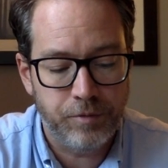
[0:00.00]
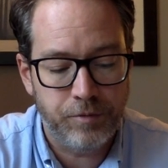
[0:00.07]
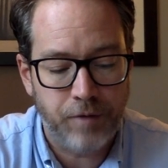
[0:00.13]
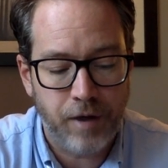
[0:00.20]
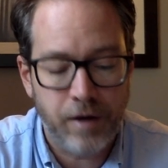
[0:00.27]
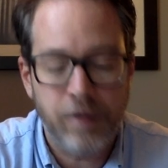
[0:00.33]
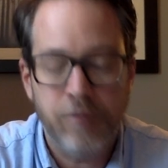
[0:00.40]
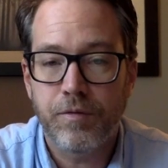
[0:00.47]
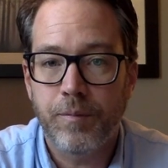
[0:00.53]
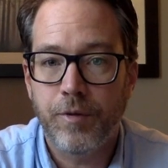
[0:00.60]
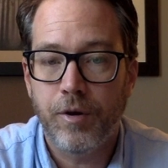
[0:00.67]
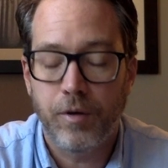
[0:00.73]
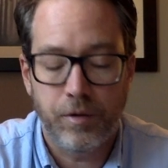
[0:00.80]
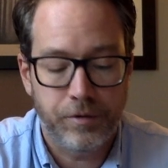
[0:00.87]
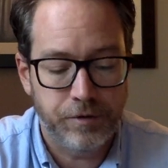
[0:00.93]
fire from the
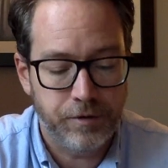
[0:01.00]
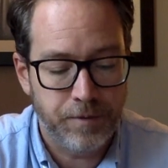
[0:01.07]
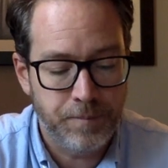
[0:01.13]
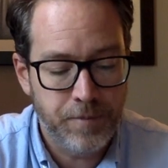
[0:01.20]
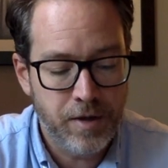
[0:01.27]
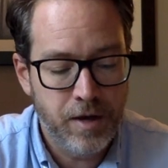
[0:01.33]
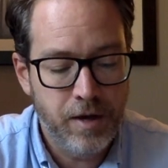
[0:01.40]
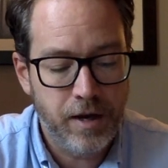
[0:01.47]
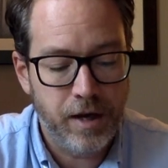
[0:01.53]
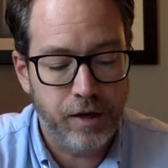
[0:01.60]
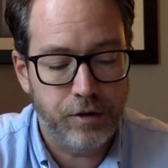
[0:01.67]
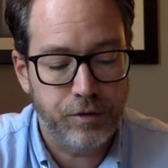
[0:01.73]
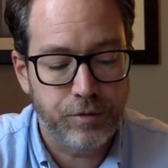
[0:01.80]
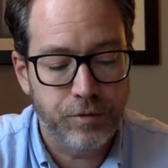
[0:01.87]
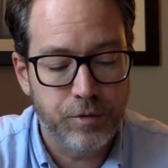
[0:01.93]
altar and
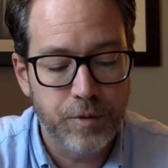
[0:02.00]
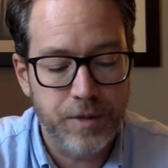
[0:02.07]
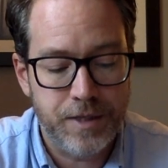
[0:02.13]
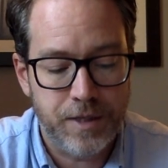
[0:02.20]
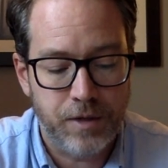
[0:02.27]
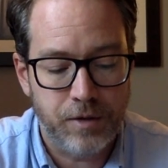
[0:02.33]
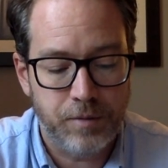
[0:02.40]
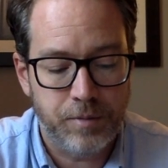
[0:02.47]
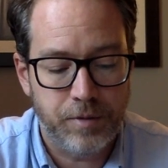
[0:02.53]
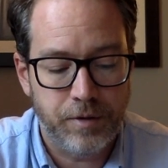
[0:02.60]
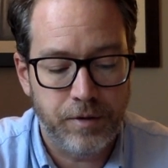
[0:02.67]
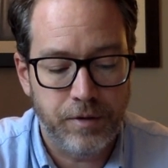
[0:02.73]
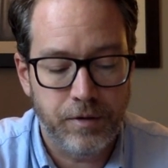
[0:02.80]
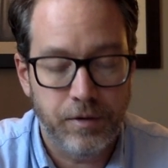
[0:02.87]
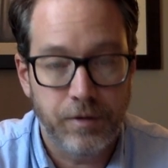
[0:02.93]
threw it down upon
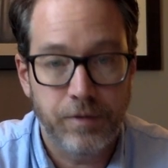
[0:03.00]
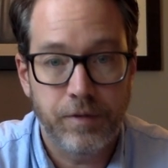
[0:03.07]
the earth.